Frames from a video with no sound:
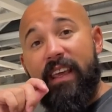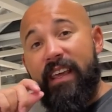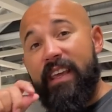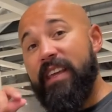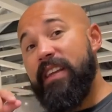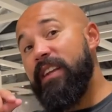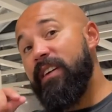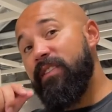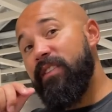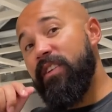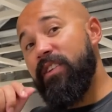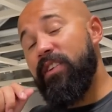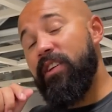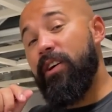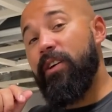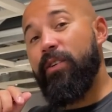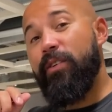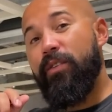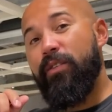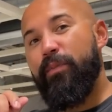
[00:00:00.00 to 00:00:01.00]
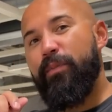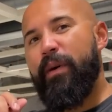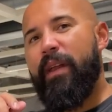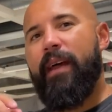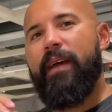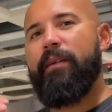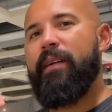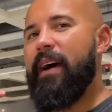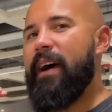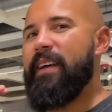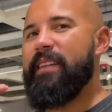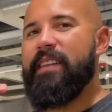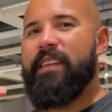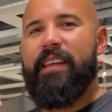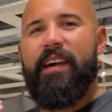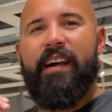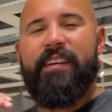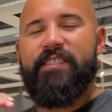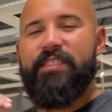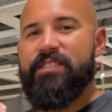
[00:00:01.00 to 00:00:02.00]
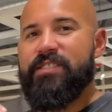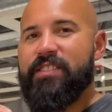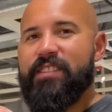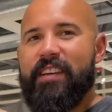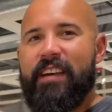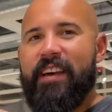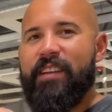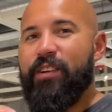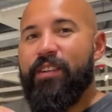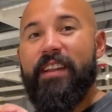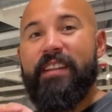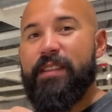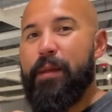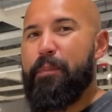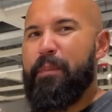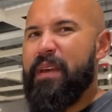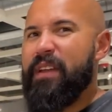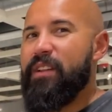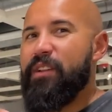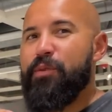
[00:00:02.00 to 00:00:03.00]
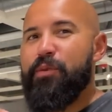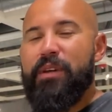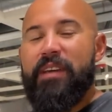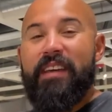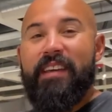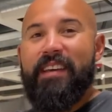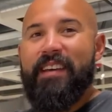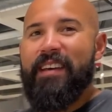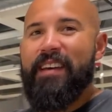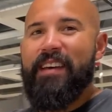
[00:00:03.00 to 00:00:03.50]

I like the end of the dough, but I don't like the pillowy